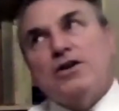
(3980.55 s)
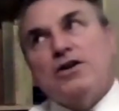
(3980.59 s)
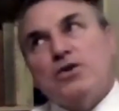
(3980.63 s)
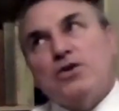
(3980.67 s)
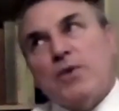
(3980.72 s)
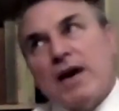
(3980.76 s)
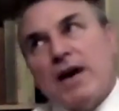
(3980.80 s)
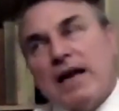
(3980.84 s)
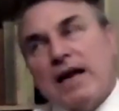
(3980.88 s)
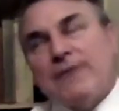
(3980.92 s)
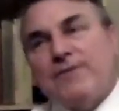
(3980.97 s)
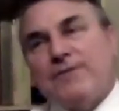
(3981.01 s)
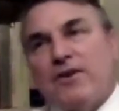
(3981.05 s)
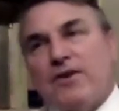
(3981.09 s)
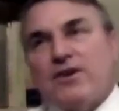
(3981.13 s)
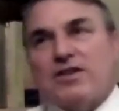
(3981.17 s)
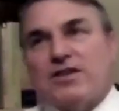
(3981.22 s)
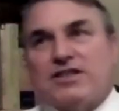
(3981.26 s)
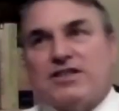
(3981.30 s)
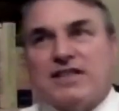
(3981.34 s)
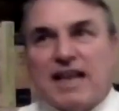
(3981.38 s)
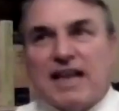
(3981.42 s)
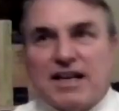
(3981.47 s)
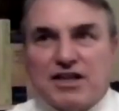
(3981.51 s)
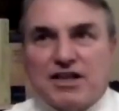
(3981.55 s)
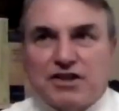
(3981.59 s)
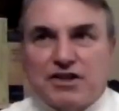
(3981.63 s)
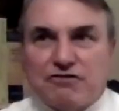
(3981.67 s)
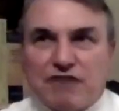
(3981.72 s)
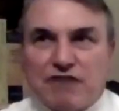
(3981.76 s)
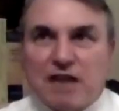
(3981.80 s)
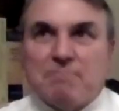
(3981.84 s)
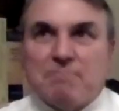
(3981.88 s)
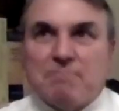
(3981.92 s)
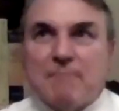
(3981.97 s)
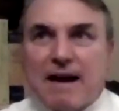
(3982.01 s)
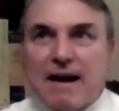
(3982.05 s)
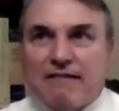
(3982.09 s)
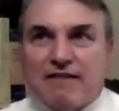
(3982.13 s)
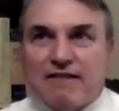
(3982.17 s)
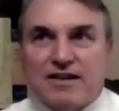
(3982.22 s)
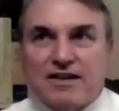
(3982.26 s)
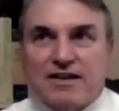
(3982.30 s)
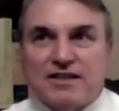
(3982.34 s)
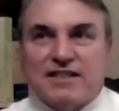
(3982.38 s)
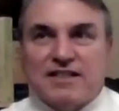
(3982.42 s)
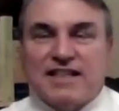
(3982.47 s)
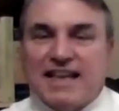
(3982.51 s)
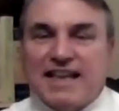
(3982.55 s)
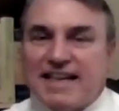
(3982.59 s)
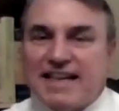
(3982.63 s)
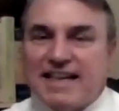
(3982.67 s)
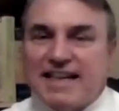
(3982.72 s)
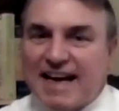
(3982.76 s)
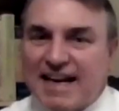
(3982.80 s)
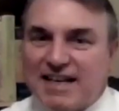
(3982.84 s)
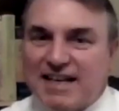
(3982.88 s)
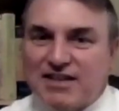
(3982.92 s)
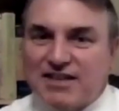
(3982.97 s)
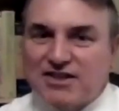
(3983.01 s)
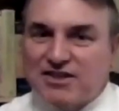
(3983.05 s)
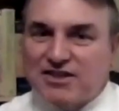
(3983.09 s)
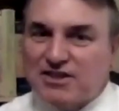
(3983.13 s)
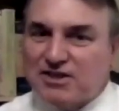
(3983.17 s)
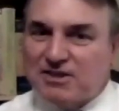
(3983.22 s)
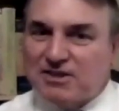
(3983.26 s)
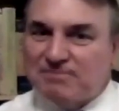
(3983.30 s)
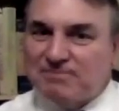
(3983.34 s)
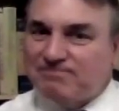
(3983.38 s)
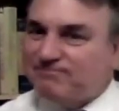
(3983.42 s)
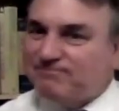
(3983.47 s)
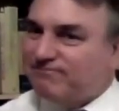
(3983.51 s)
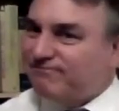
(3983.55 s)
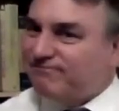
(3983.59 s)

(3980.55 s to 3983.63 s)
21st century american teenagers